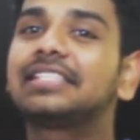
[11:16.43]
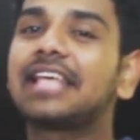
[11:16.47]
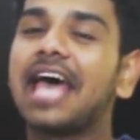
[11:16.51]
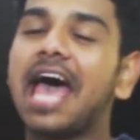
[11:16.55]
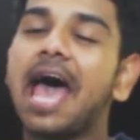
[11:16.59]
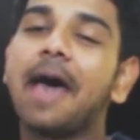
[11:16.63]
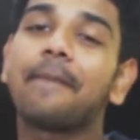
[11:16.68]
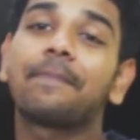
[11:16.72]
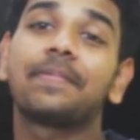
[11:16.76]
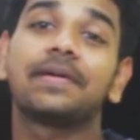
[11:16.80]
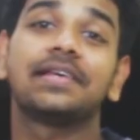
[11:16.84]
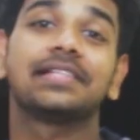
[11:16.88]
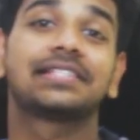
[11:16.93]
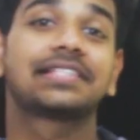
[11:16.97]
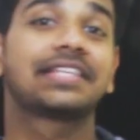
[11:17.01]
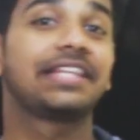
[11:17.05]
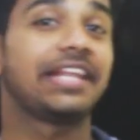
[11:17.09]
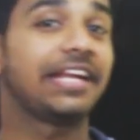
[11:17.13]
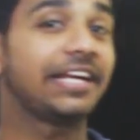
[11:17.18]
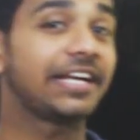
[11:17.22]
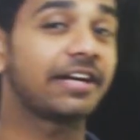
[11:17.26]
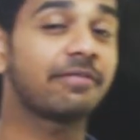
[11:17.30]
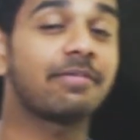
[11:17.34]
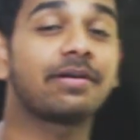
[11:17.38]
app is
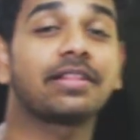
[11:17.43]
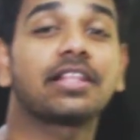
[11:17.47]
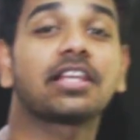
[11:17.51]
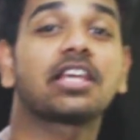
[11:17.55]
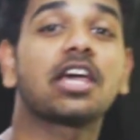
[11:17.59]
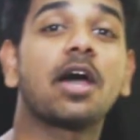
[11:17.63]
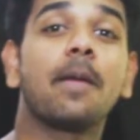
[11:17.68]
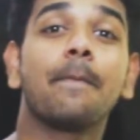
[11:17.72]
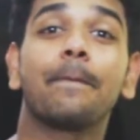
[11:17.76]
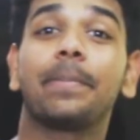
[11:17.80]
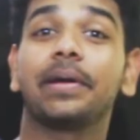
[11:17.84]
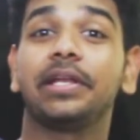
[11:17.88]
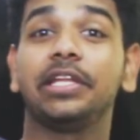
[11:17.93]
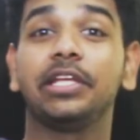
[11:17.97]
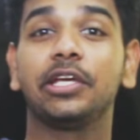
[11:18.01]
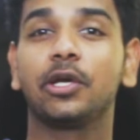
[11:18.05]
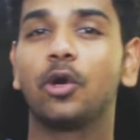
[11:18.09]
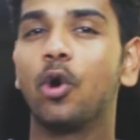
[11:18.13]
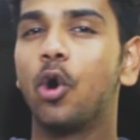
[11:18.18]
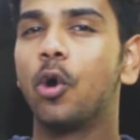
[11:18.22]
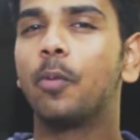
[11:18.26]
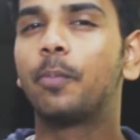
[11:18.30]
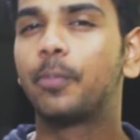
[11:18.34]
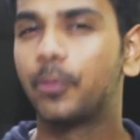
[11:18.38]
created by the company
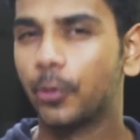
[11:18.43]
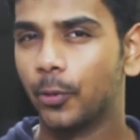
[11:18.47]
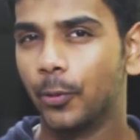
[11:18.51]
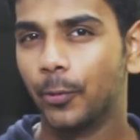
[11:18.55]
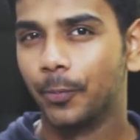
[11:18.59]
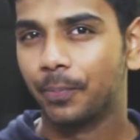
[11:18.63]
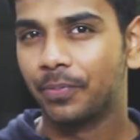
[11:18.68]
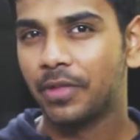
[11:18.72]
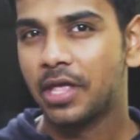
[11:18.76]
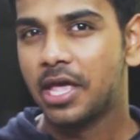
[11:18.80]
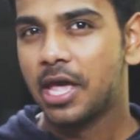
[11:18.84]
GoPro